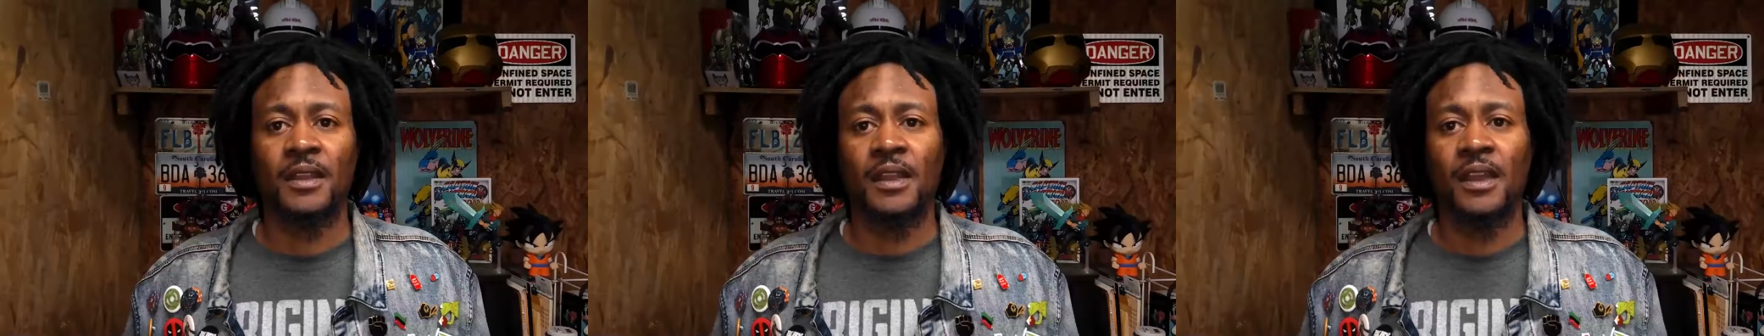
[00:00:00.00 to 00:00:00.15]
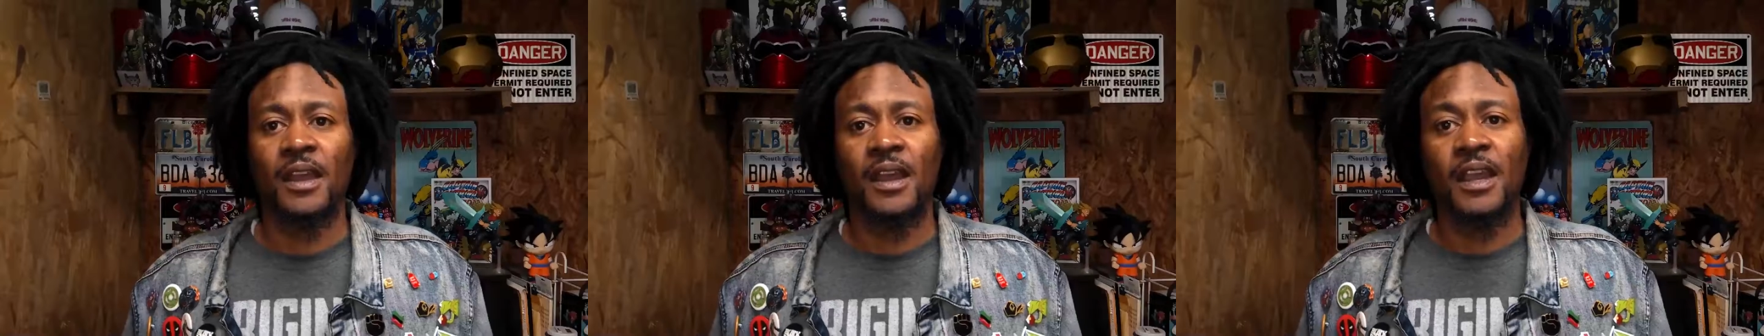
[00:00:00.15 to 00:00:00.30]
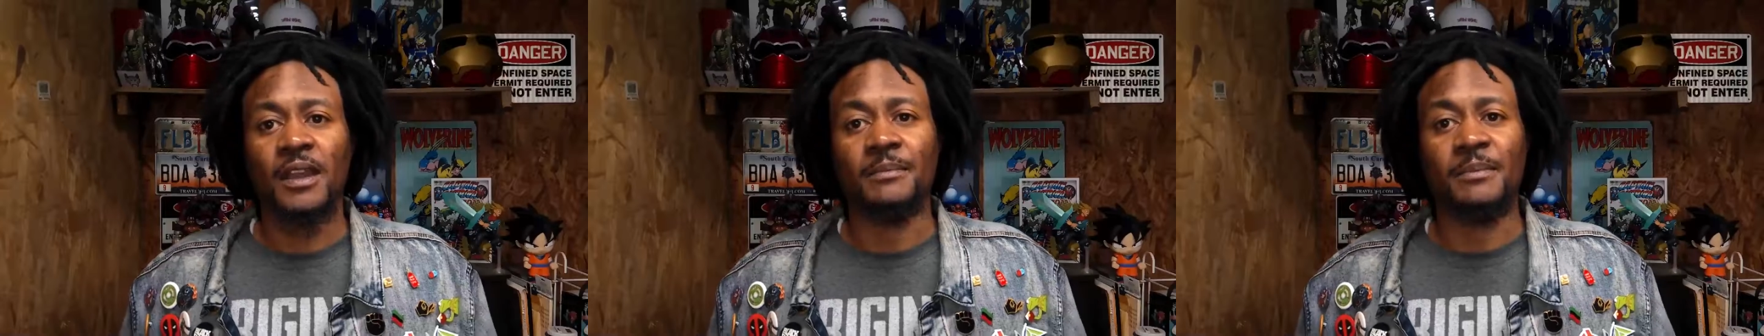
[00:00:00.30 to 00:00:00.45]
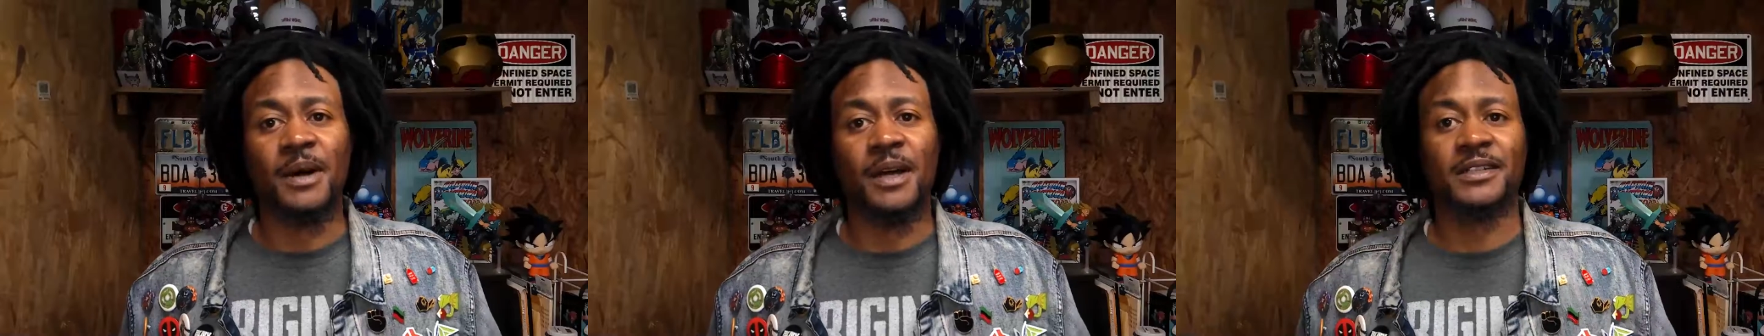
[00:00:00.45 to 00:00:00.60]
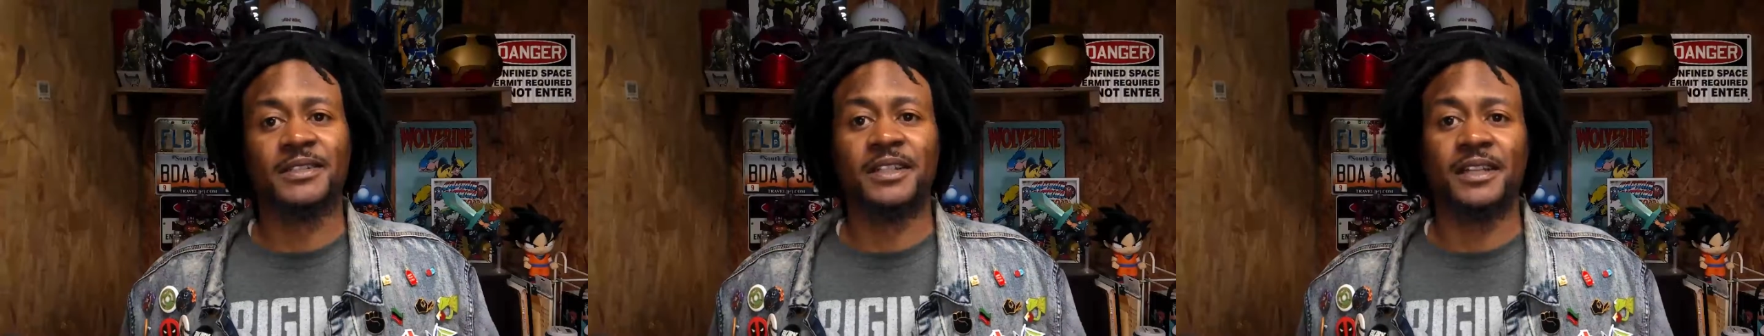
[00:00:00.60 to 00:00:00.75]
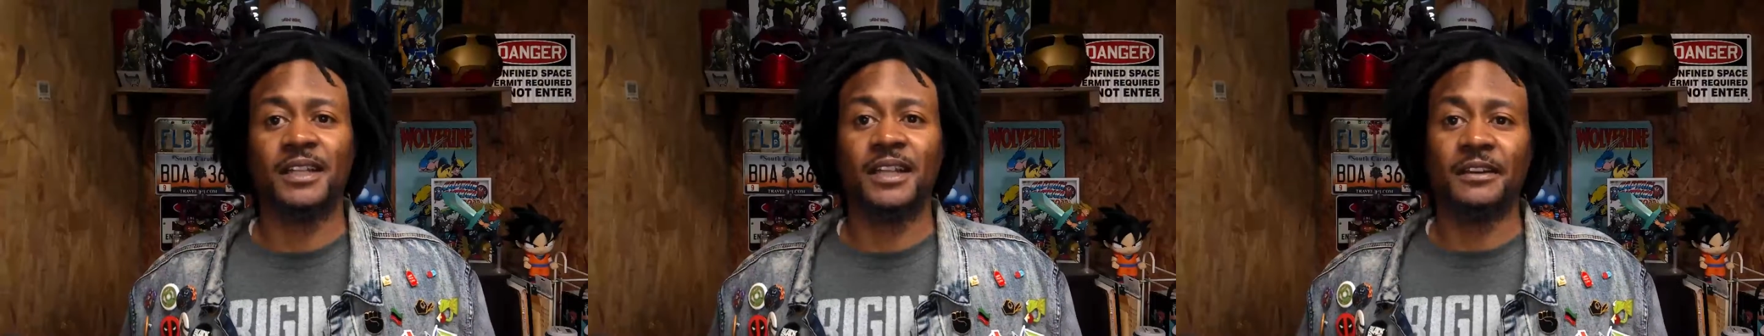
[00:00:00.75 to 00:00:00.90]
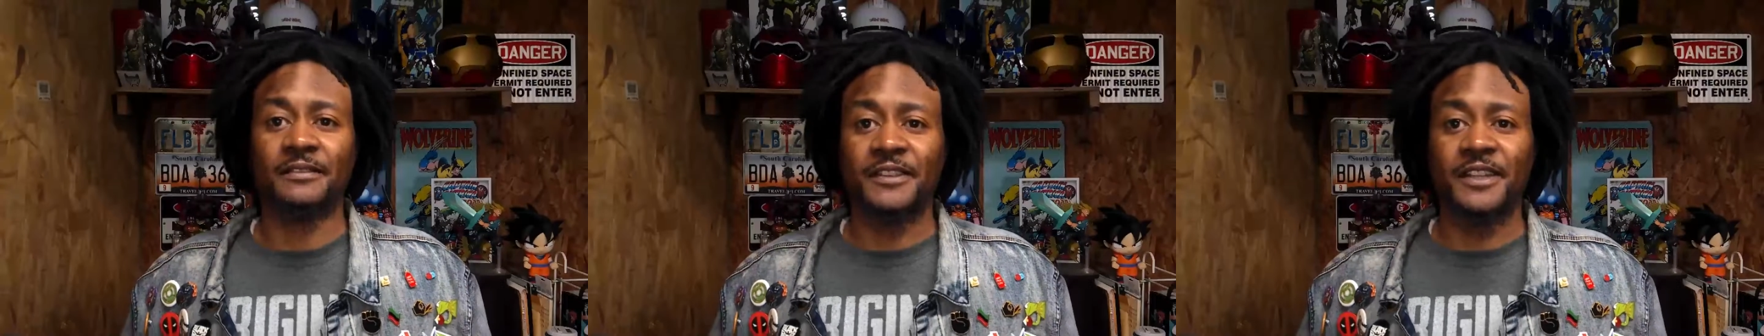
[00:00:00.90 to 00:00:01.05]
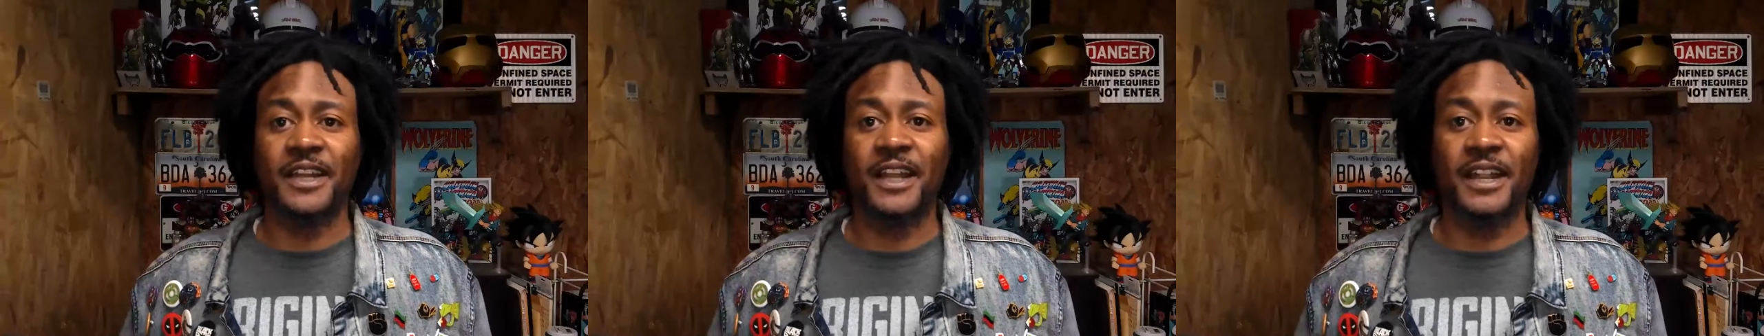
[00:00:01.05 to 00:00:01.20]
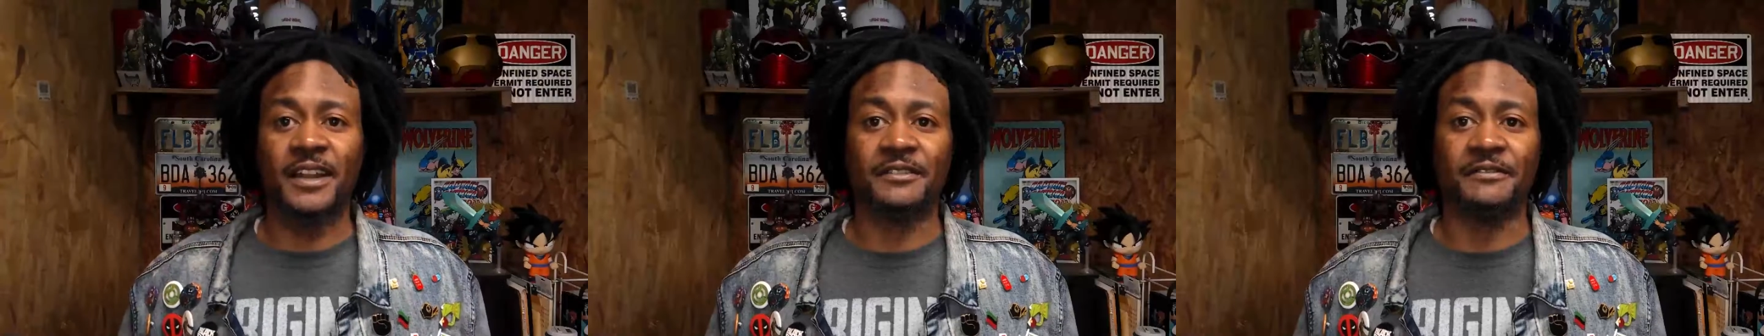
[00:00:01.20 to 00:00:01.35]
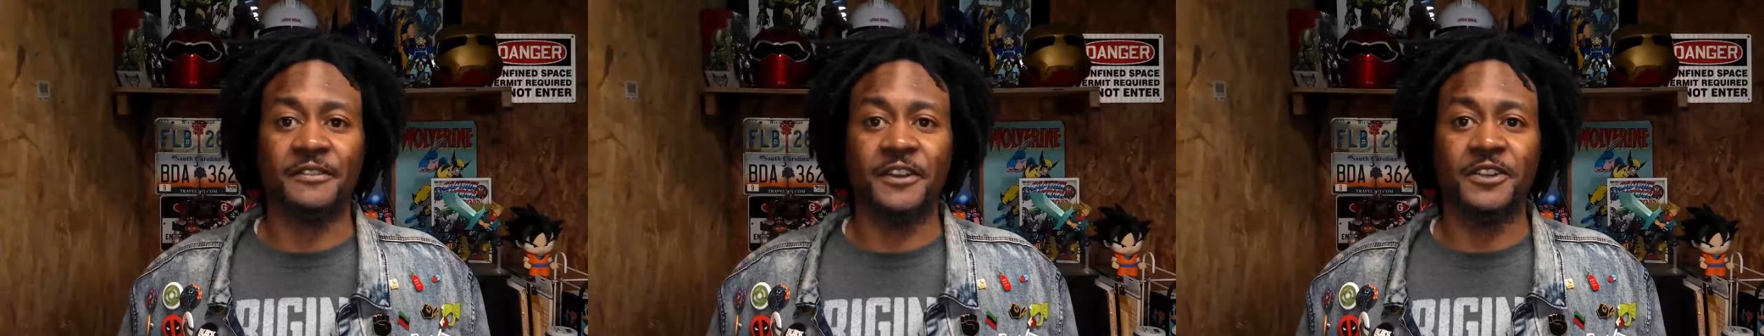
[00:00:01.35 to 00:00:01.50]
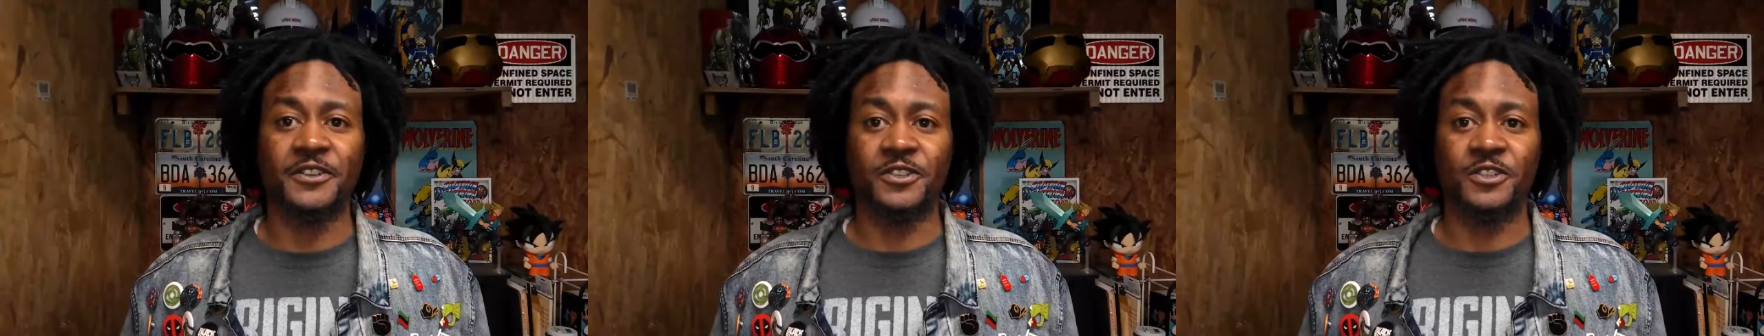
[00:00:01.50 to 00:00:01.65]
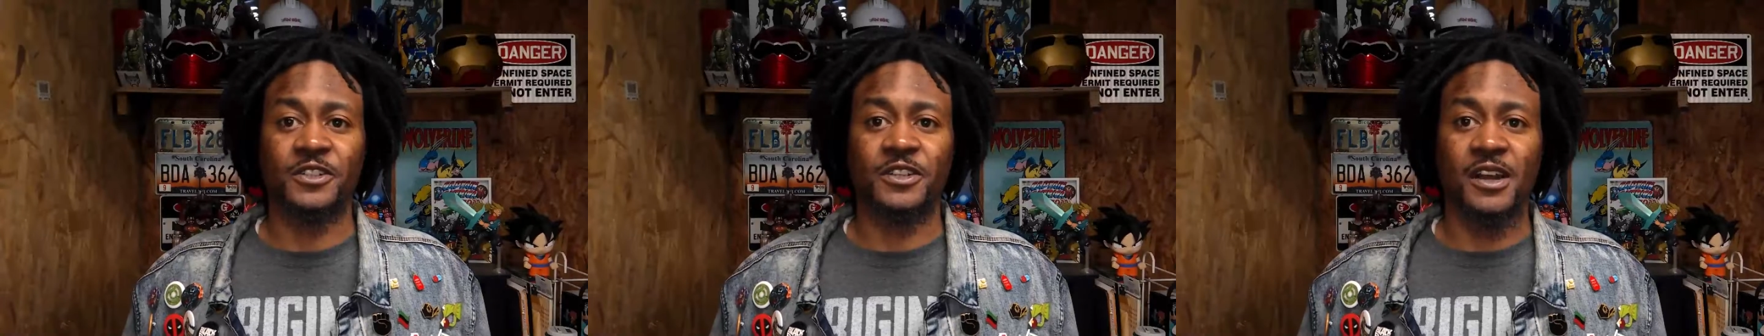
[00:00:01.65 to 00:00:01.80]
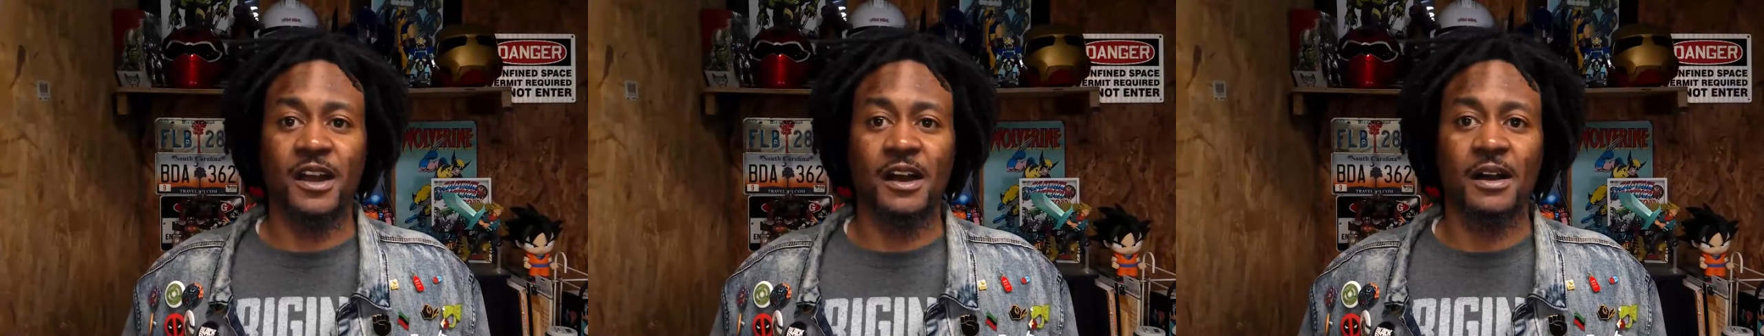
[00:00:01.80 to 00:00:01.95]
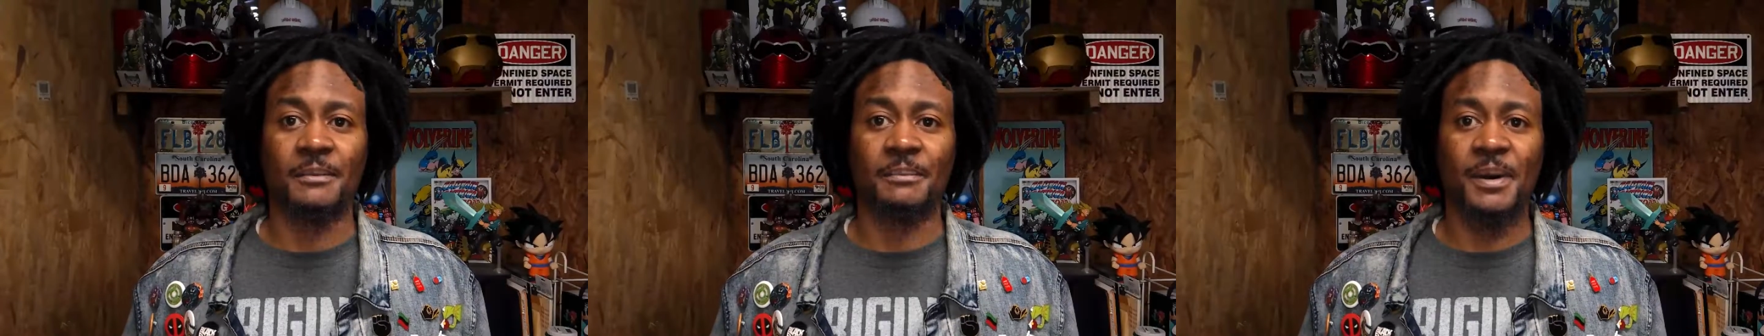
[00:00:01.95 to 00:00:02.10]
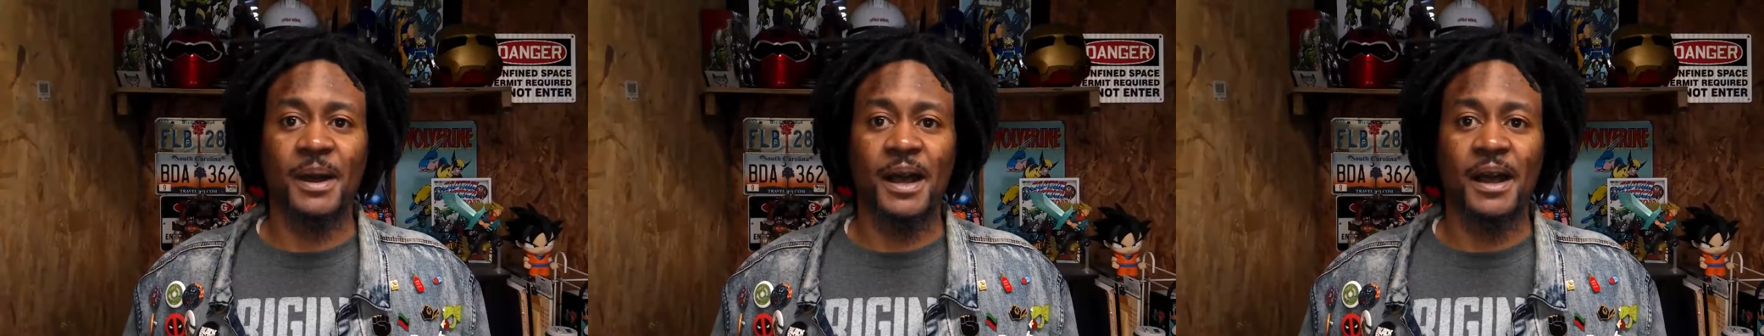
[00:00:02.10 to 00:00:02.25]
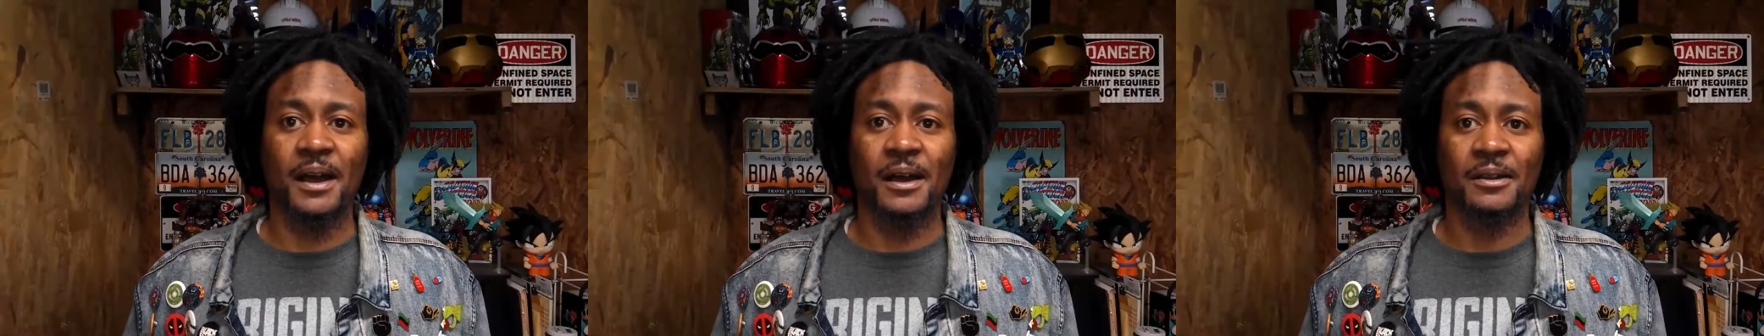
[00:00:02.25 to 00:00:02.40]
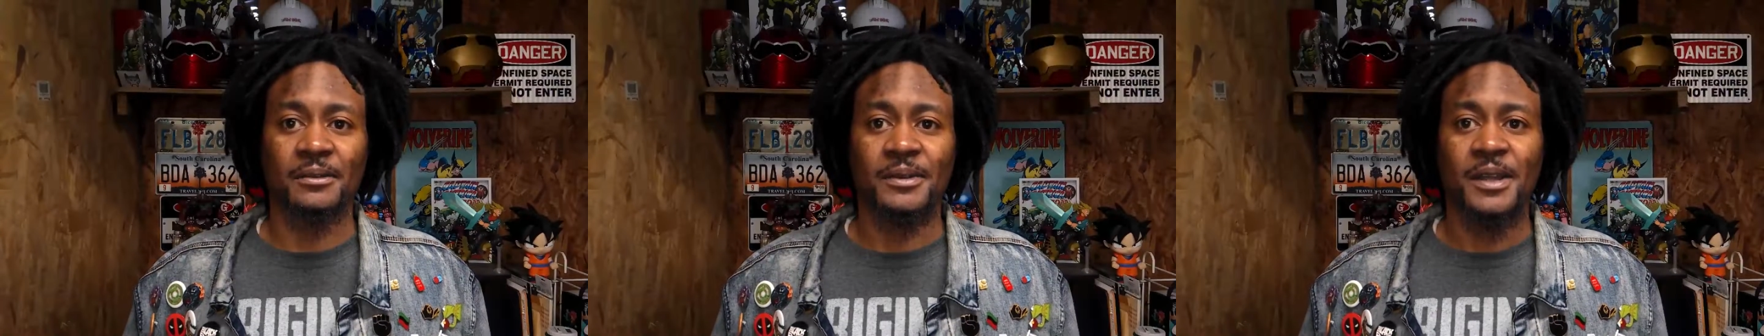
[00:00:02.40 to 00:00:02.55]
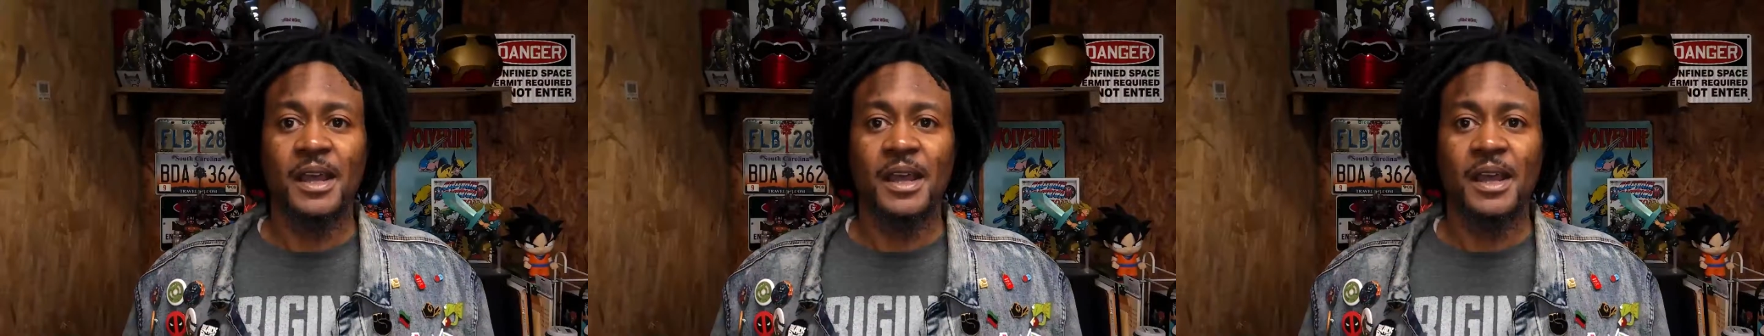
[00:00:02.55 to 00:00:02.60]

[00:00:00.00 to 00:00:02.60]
He must have left it at Avengers Compound